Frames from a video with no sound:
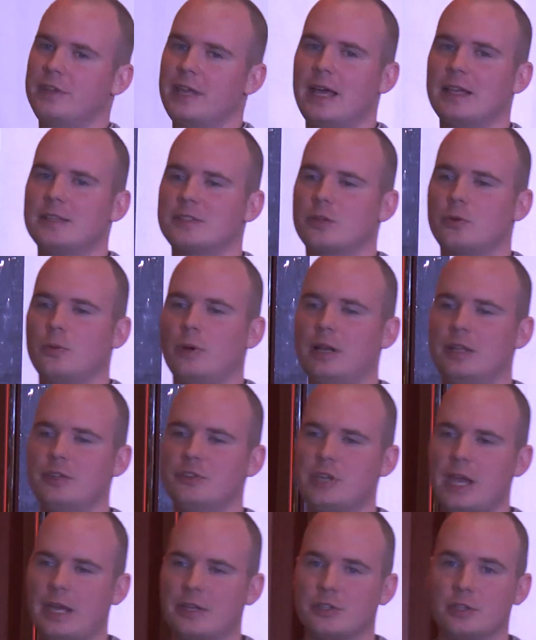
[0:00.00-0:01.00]
SQL
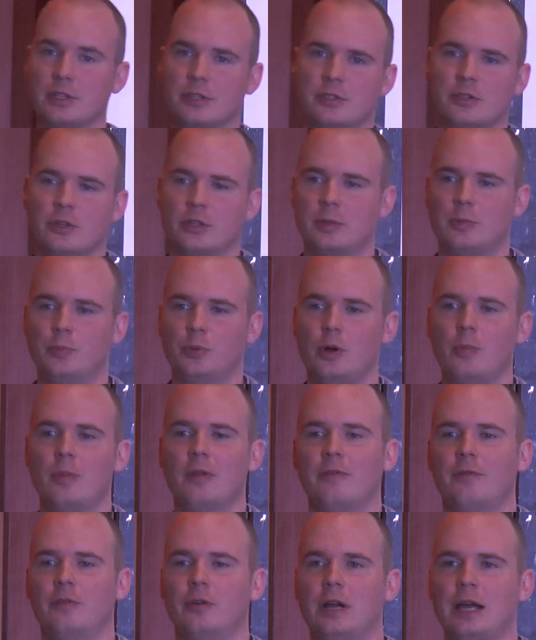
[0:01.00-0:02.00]
injection. It's not a problem
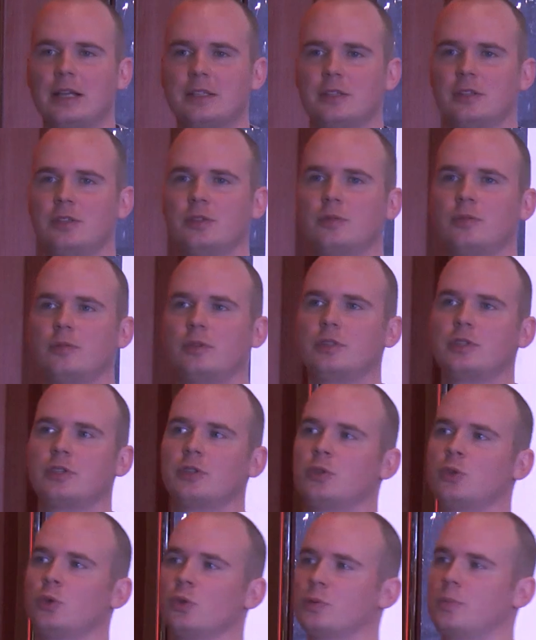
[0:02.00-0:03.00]
for us, it is
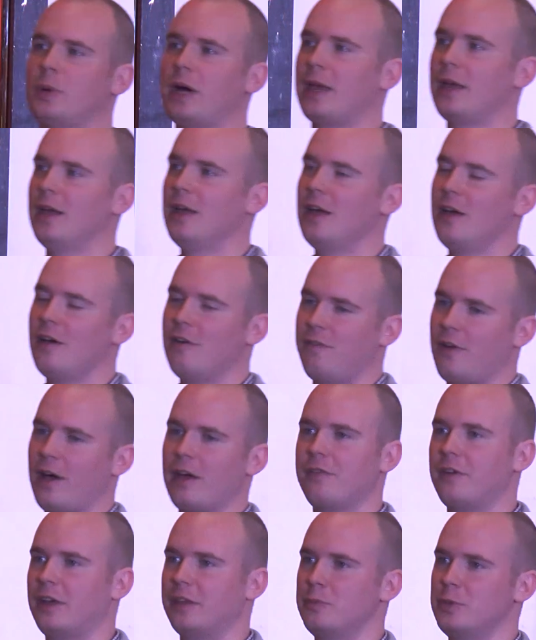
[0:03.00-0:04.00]
used by
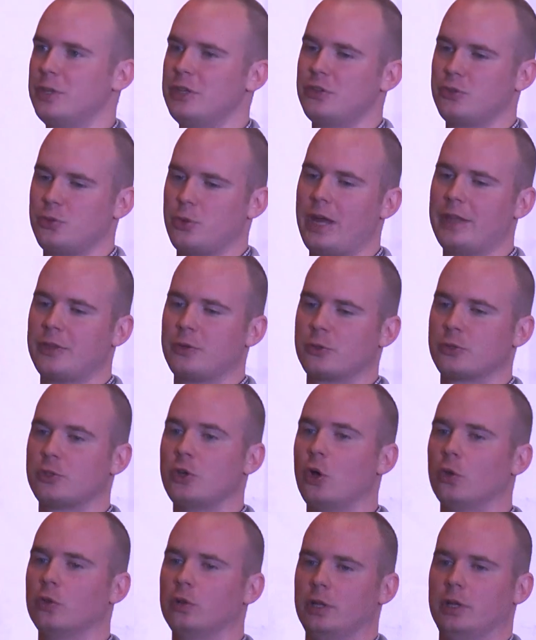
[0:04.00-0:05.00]
5 administrators
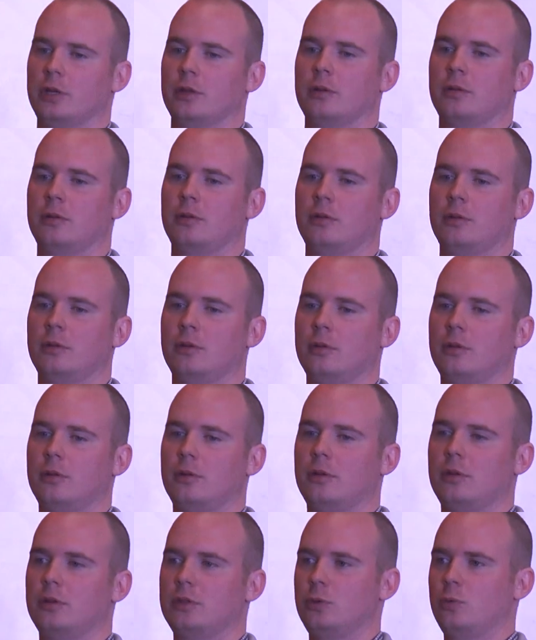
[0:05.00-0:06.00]
only.
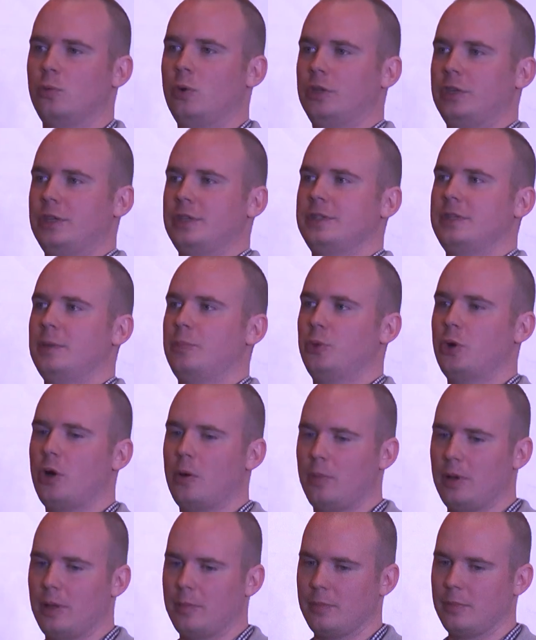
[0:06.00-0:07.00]
So what is the
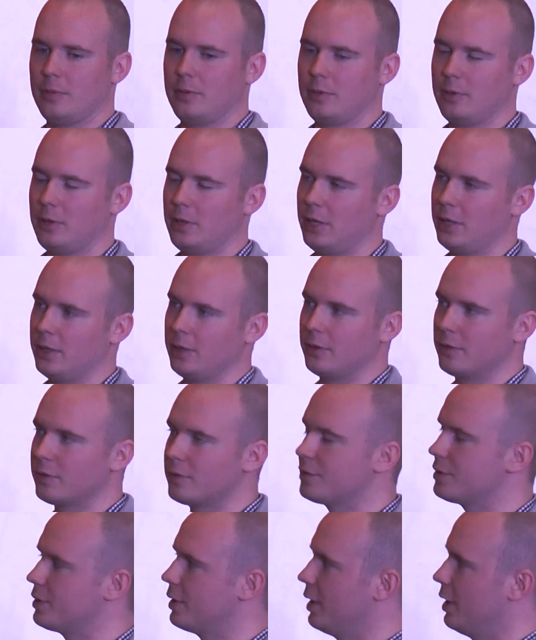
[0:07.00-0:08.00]
problem? And
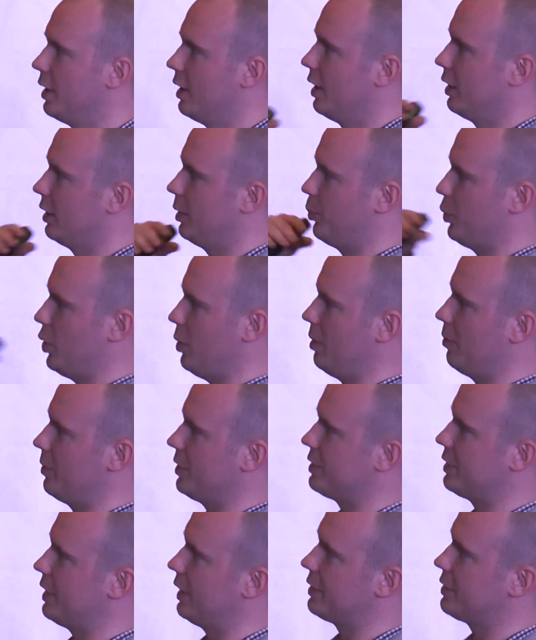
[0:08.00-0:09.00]
the problem is
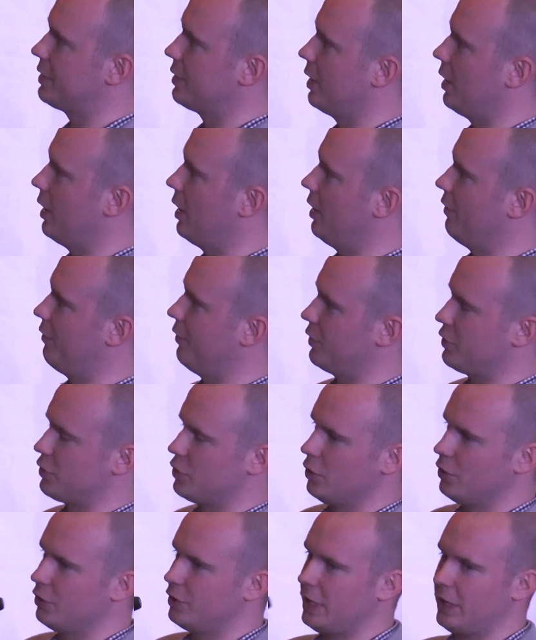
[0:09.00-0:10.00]
that if it's
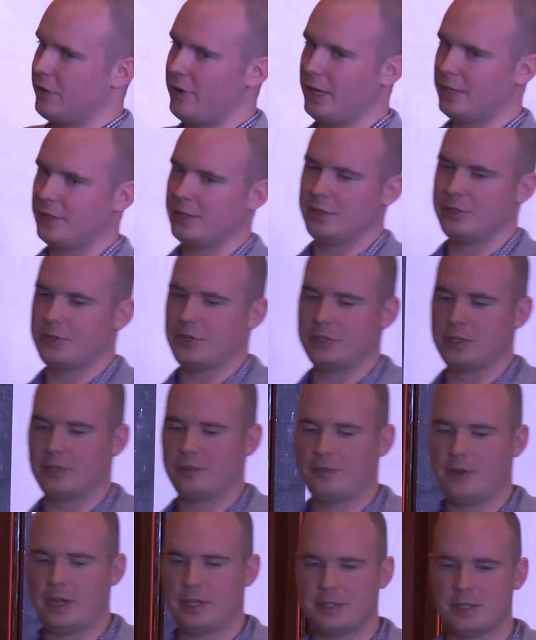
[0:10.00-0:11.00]
not directly internet
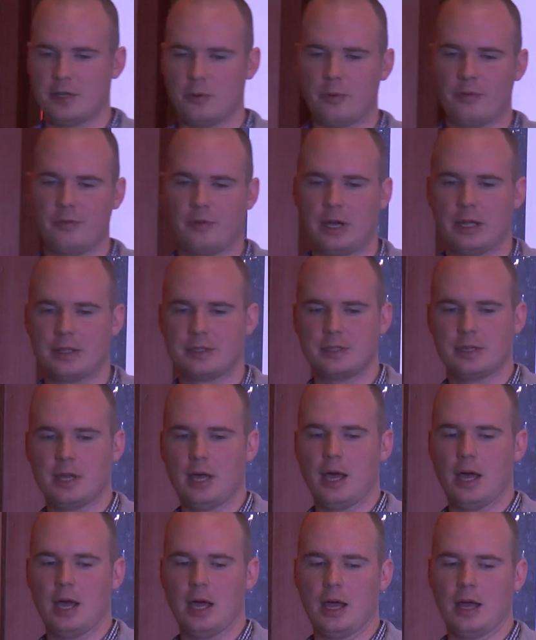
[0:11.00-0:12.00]
facing, we've got
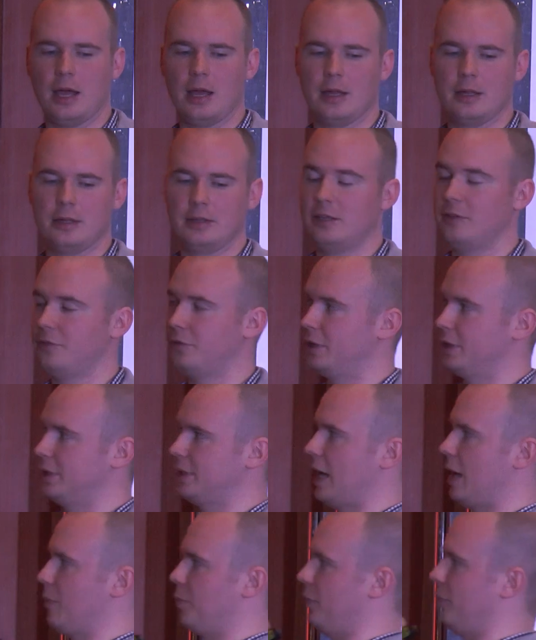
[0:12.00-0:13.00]
different
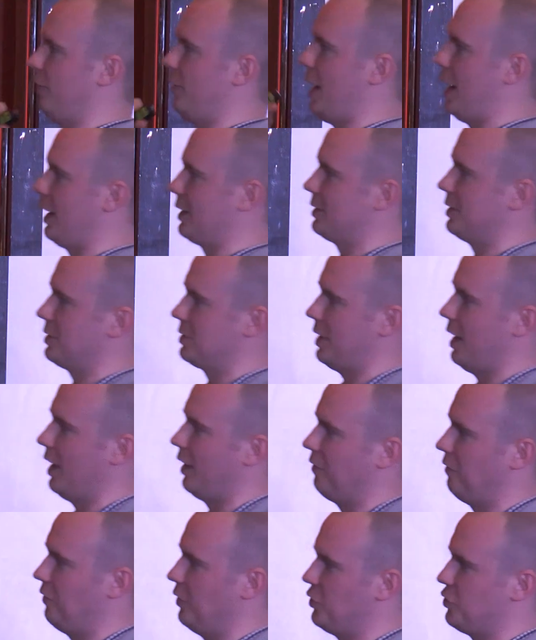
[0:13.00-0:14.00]
type of access like
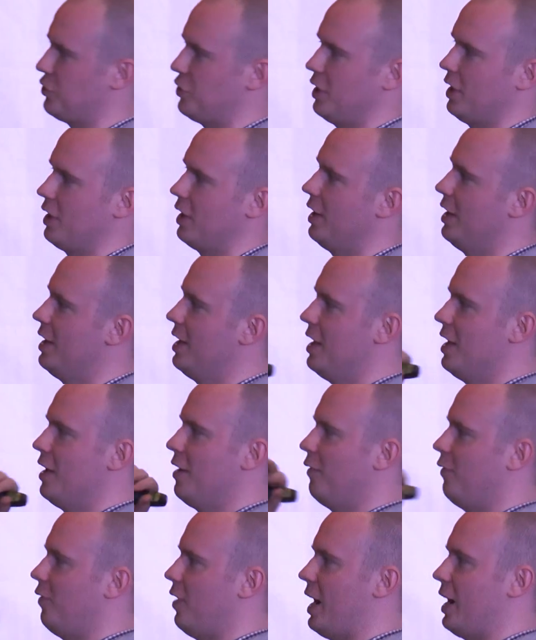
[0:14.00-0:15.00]
phishing,
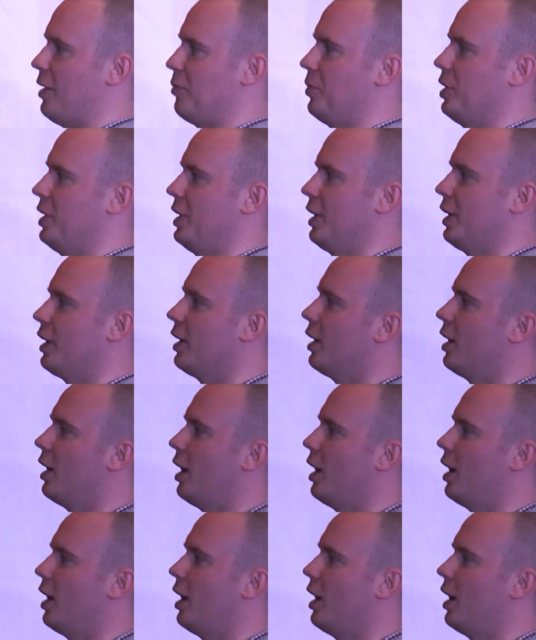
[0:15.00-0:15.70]
farming,